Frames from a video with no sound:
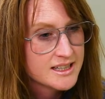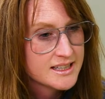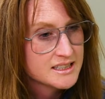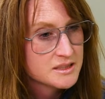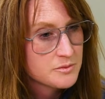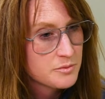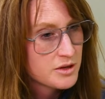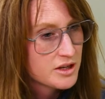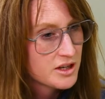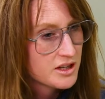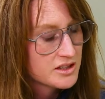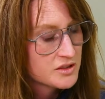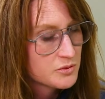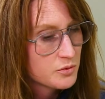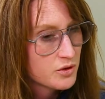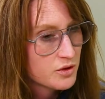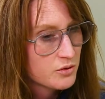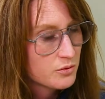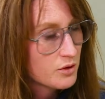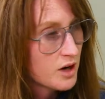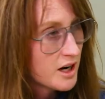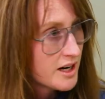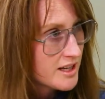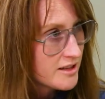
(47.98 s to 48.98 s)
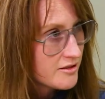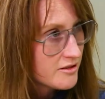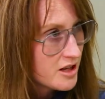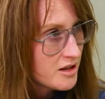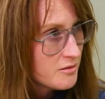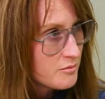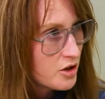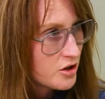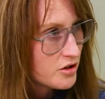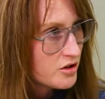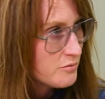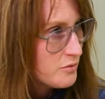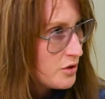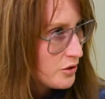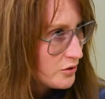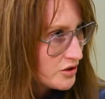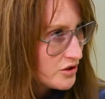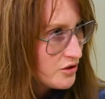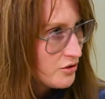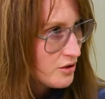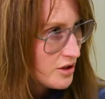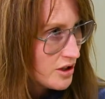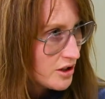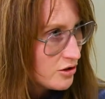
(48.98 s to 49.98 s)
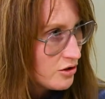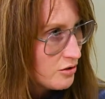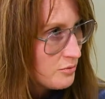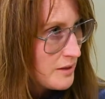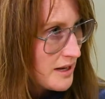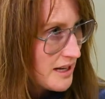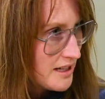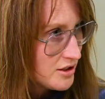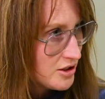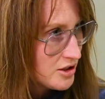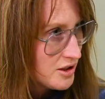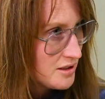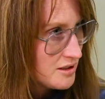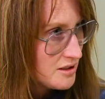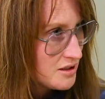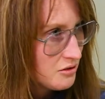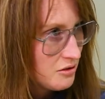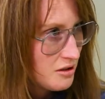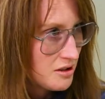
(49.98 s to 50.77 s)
it's because we're running them on the most critical patients,